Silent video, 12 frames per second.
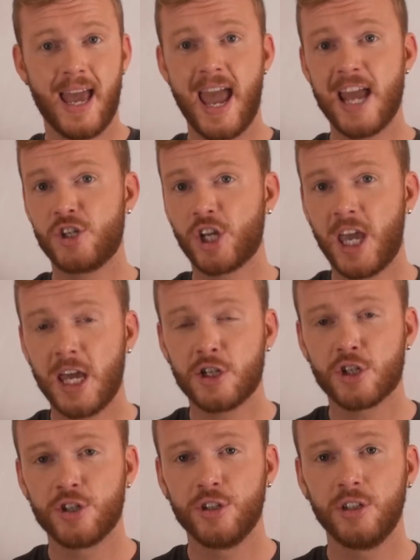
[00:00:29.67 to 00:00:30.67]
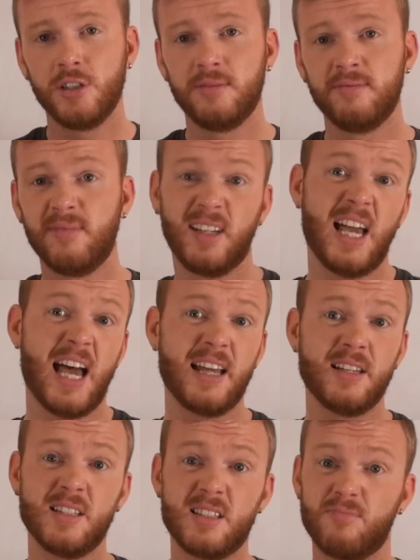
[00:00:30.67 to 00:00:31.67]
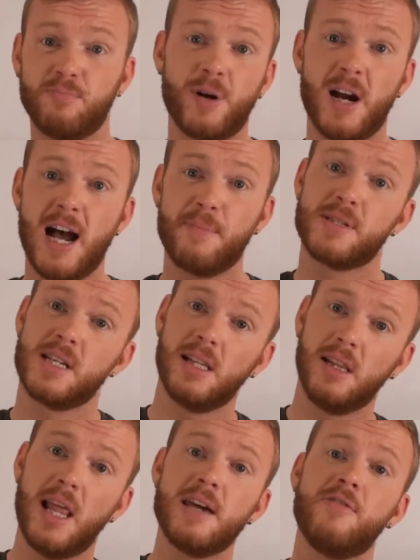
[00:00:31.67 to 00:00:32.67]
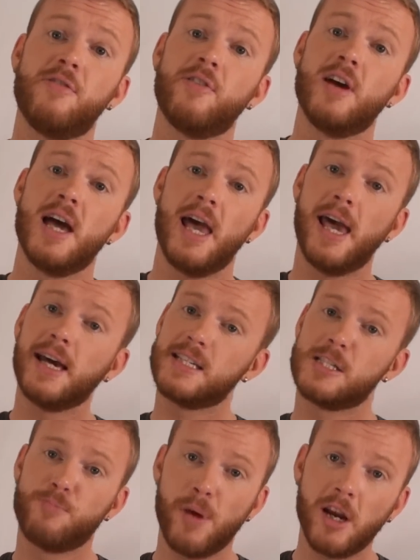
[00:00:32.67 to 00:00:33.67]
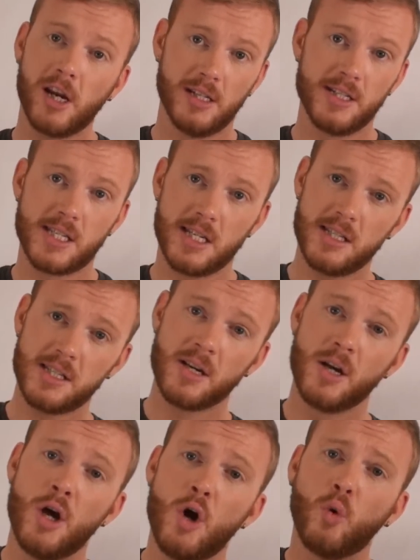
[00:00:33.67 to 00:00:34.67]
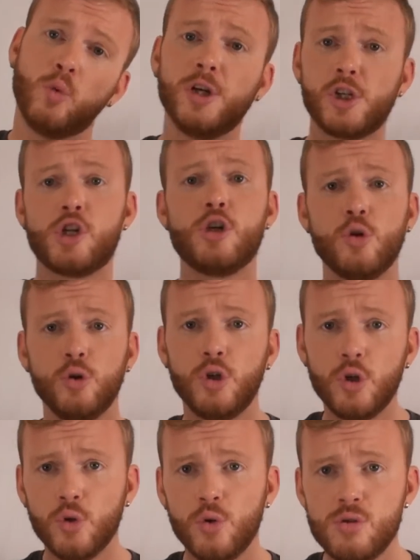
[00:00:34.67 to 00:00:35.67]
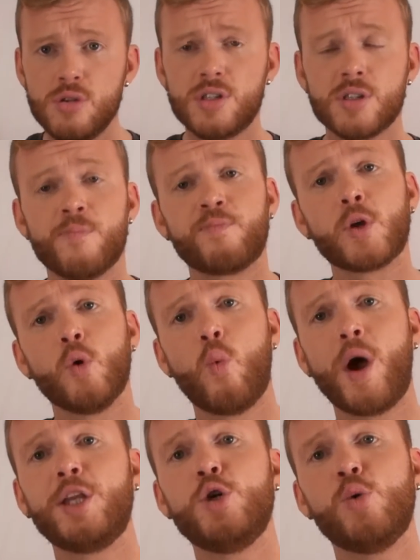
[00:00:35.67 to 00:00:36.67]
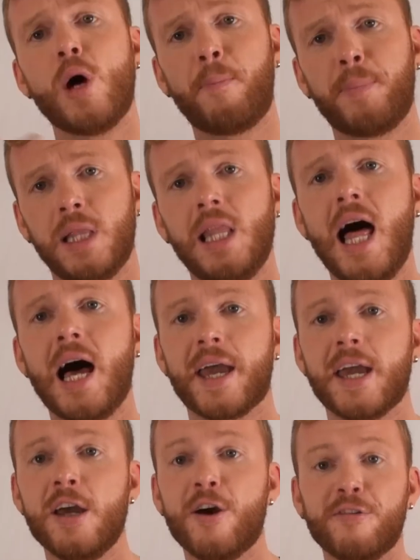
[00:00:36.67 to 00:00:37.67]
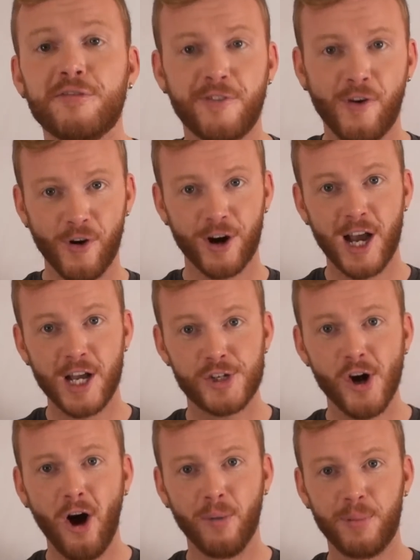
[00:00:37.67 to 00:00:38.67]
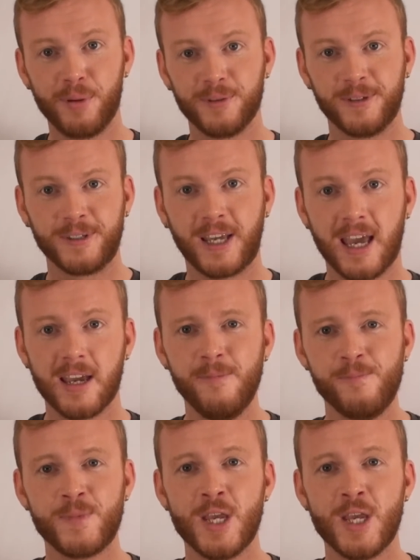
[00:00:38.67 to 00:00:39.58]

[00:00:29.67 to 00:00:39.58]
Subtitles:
educational, and perhaps life experiences which you use when you apply for a job, okay?